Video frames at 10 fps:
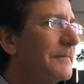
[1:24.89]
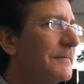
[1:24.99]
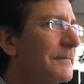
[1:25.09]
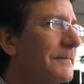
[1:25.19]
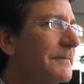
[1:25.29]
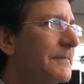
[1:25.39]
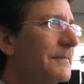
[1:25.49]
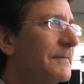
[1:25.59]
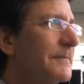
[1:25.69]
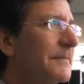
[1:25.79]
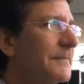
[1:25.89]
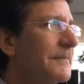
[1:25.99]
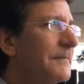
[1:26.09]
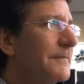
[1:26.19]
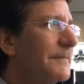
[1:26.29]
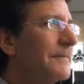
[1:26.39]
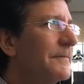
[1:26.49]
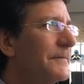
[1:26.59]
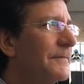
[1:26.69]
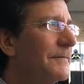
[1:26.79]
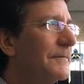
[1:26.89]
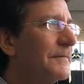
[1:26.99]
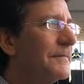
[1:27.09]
the CDC and those sort of like